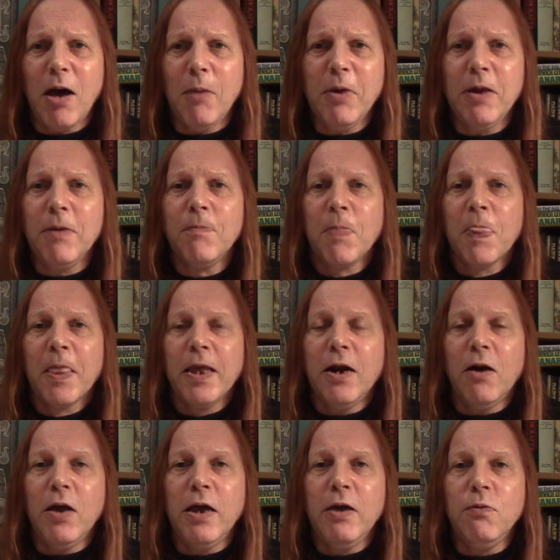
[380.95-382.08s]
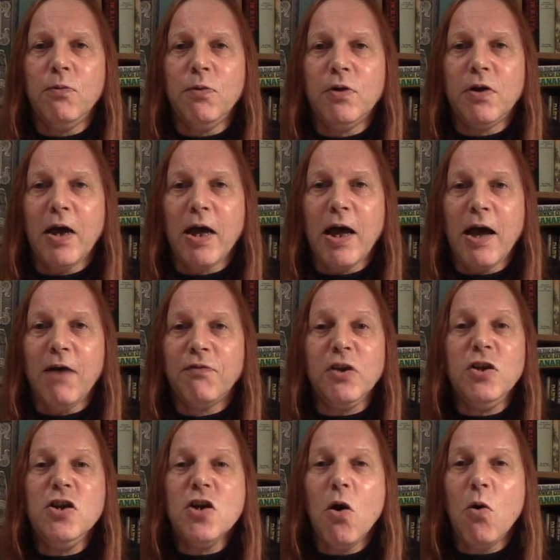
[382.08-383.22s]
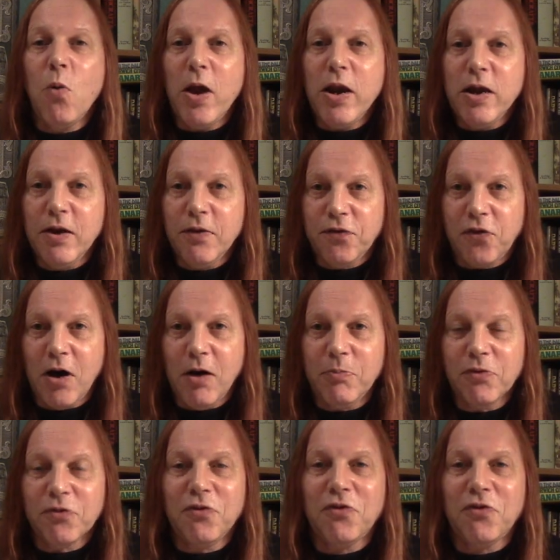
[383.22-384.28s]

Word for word: I mean, you know, he would have no end of samples.